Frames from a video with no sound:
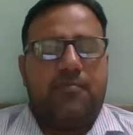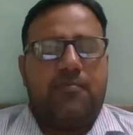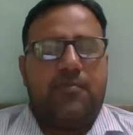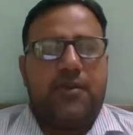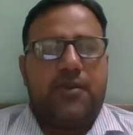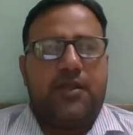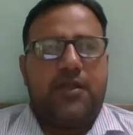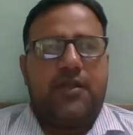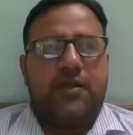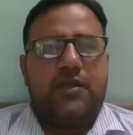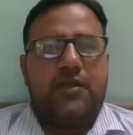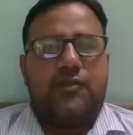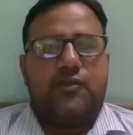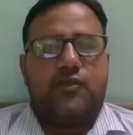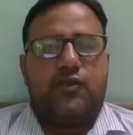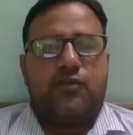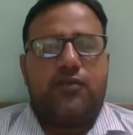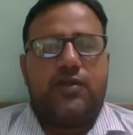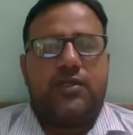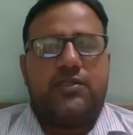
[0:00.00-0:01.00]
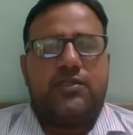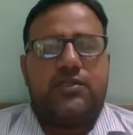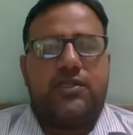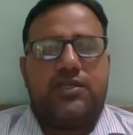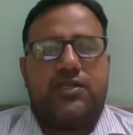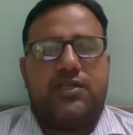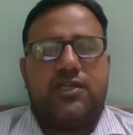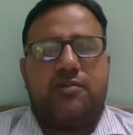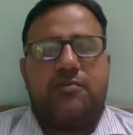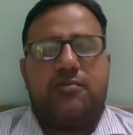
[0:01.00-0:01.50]
Pre-sowing
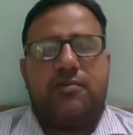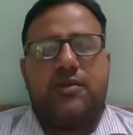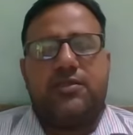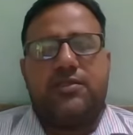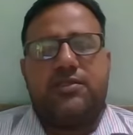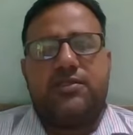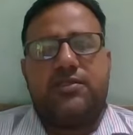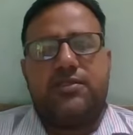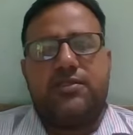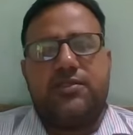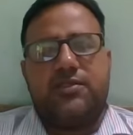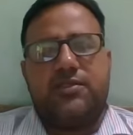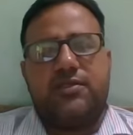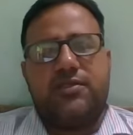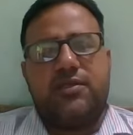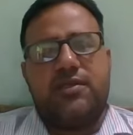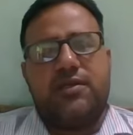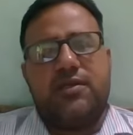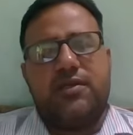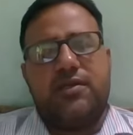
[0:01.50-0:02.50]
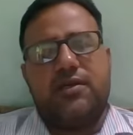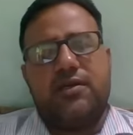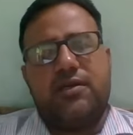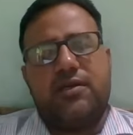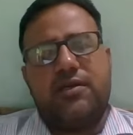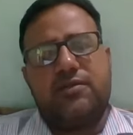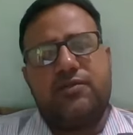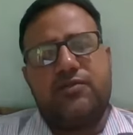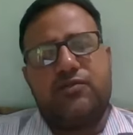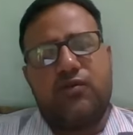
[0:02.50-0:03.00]
seed treatments
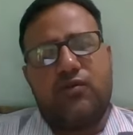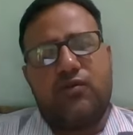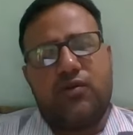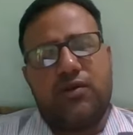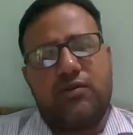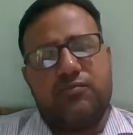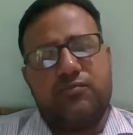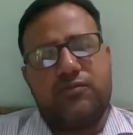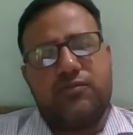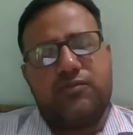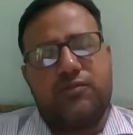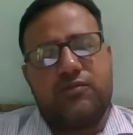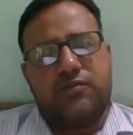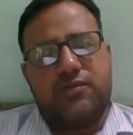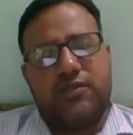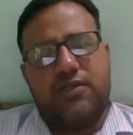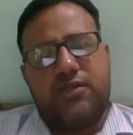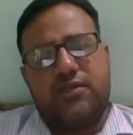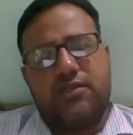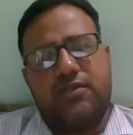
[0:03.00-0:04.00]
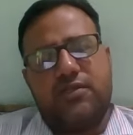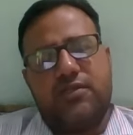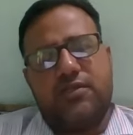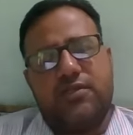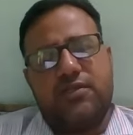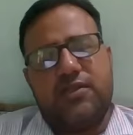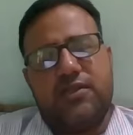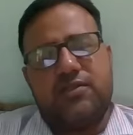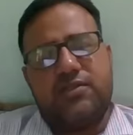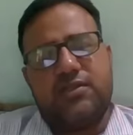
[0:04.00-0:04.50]
in sorghum seed,
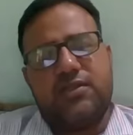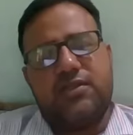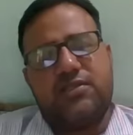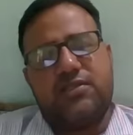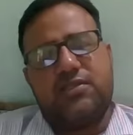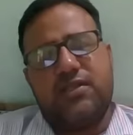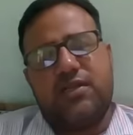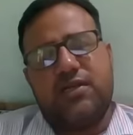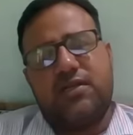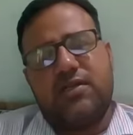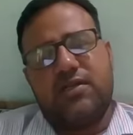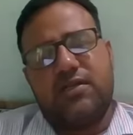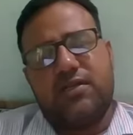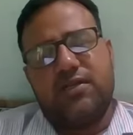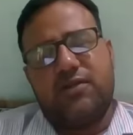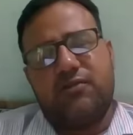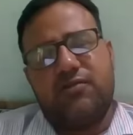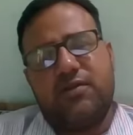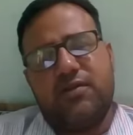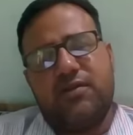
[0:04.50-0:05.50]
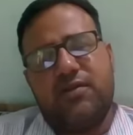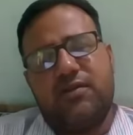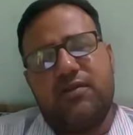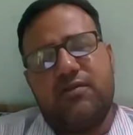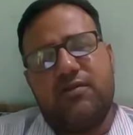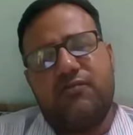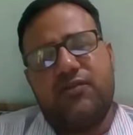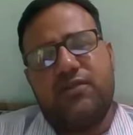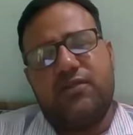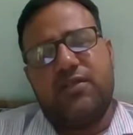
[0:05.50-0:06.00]
the seeds are given
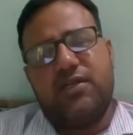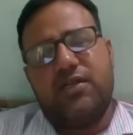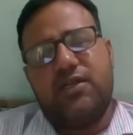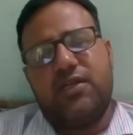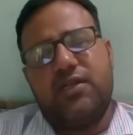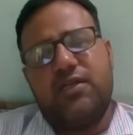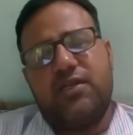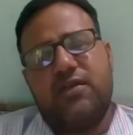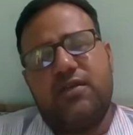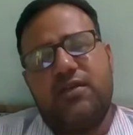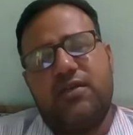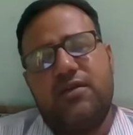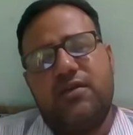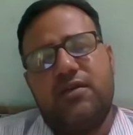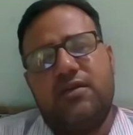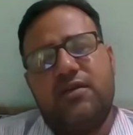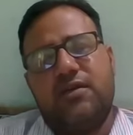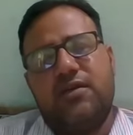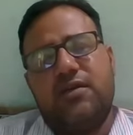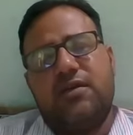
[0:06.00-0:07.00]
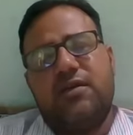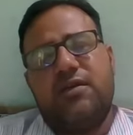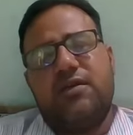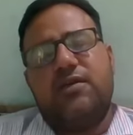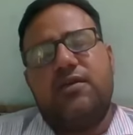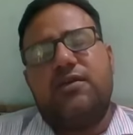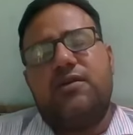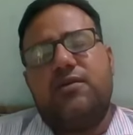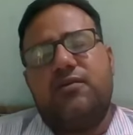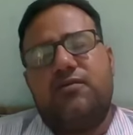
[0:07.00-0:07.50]
with any
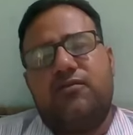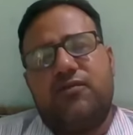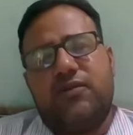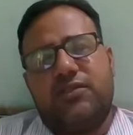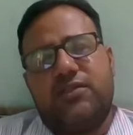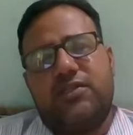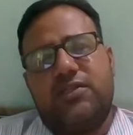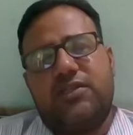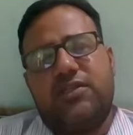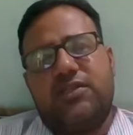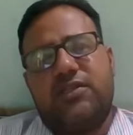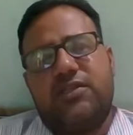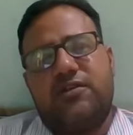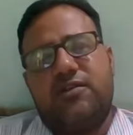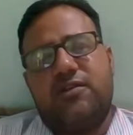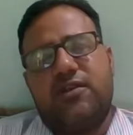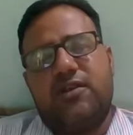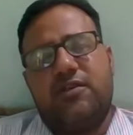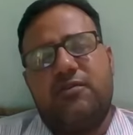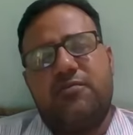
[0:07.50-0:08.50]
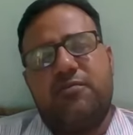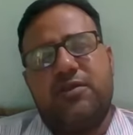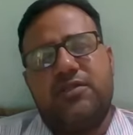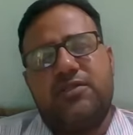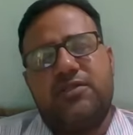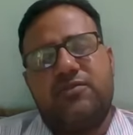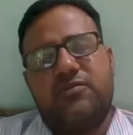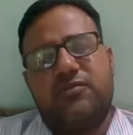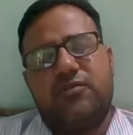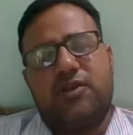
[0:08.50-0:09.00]
one seed
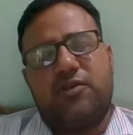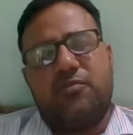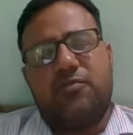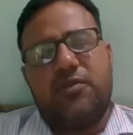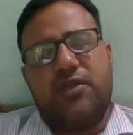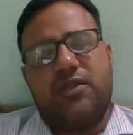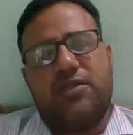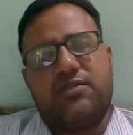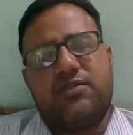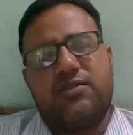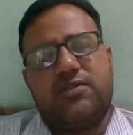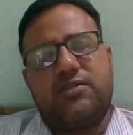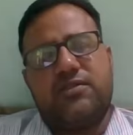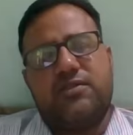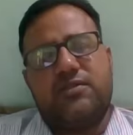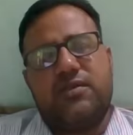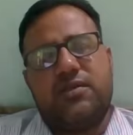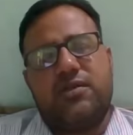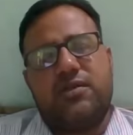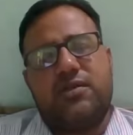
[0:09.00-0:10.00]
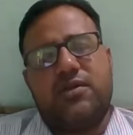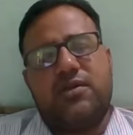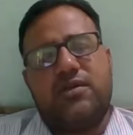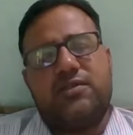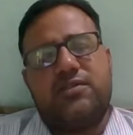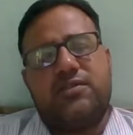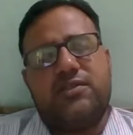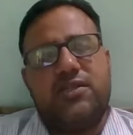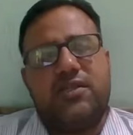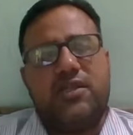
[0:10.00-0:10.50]
treatments or combination.
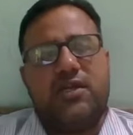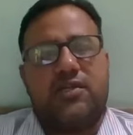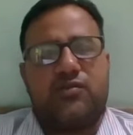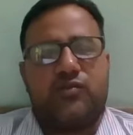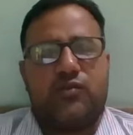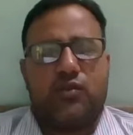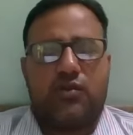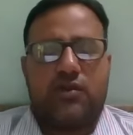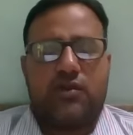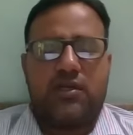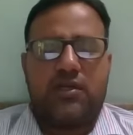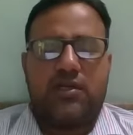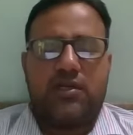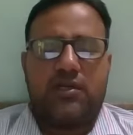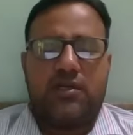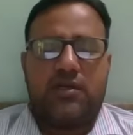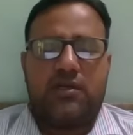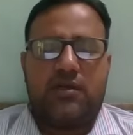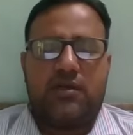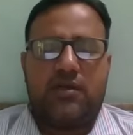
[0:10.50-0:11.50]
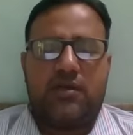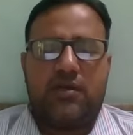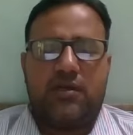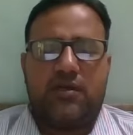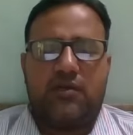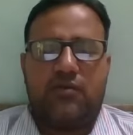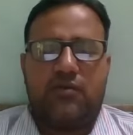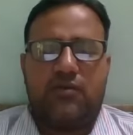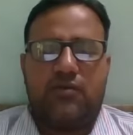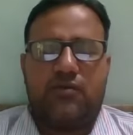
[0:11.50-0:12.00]
Seed are soaked in
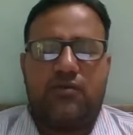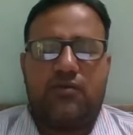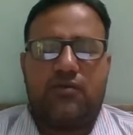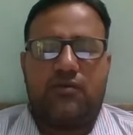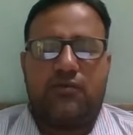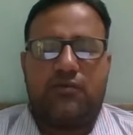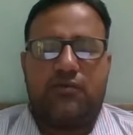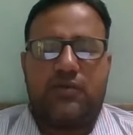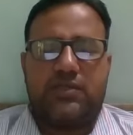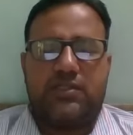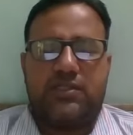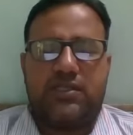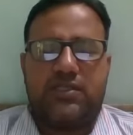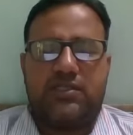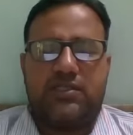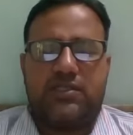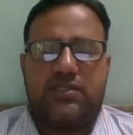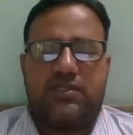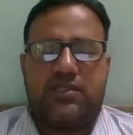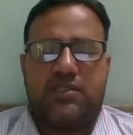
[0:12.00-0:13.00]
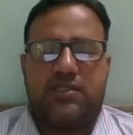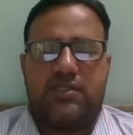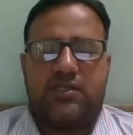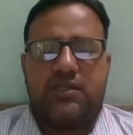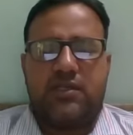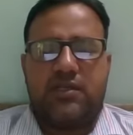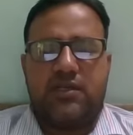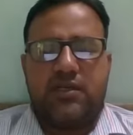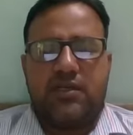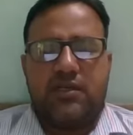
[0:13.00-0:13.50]
2%
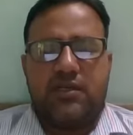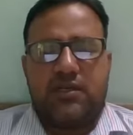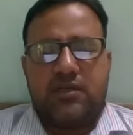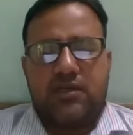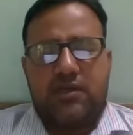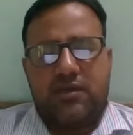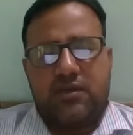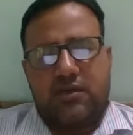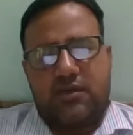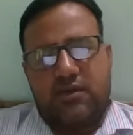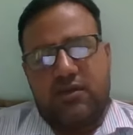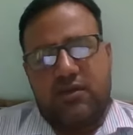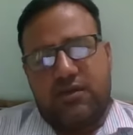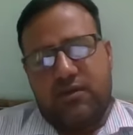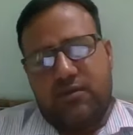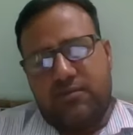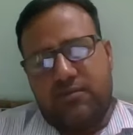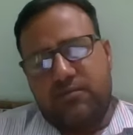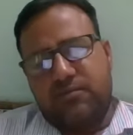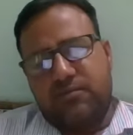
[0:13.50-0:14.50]
uh,